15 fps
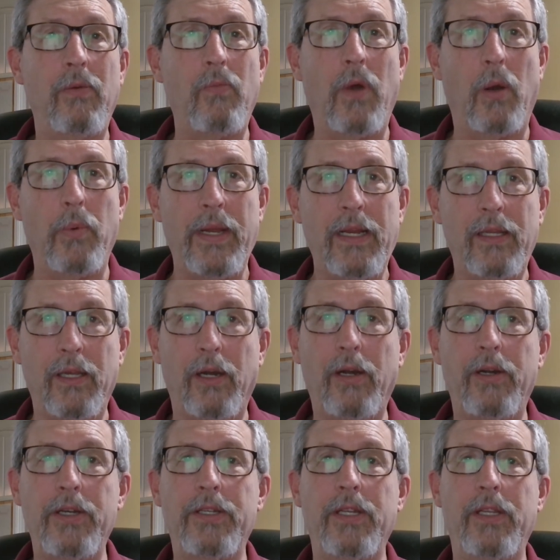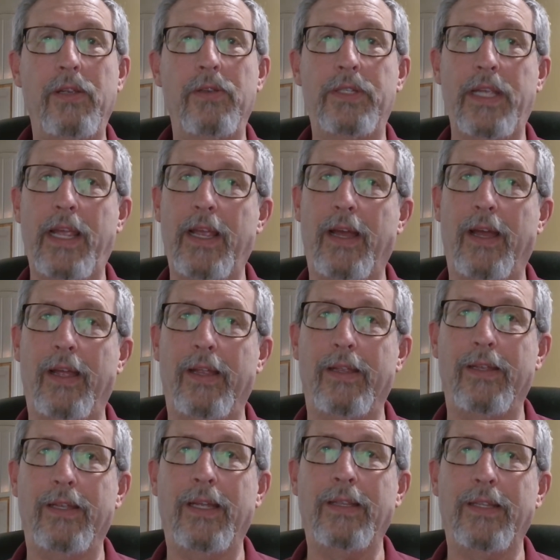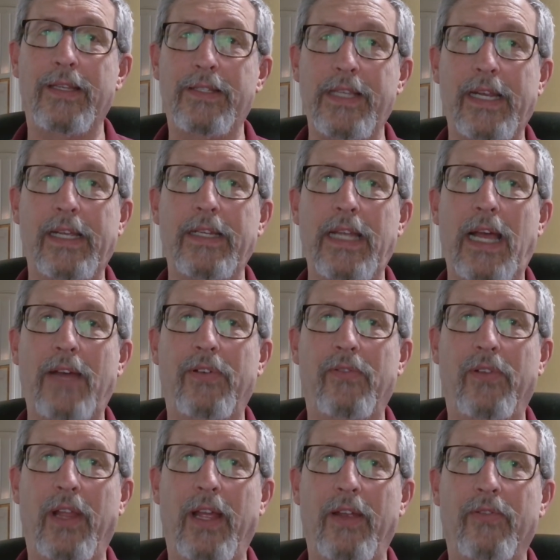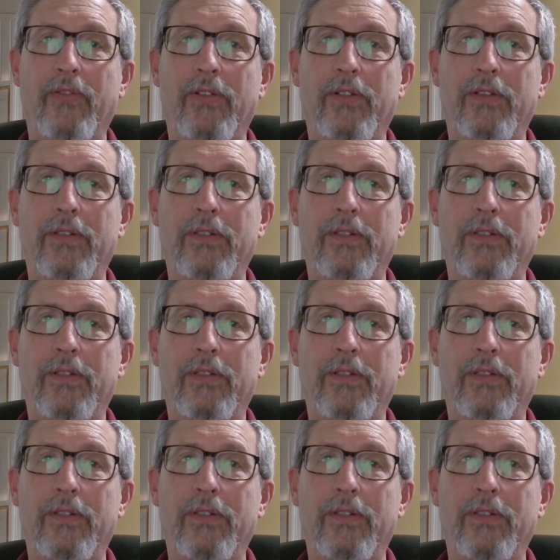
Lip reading: where we learn to use AI in the second half of life.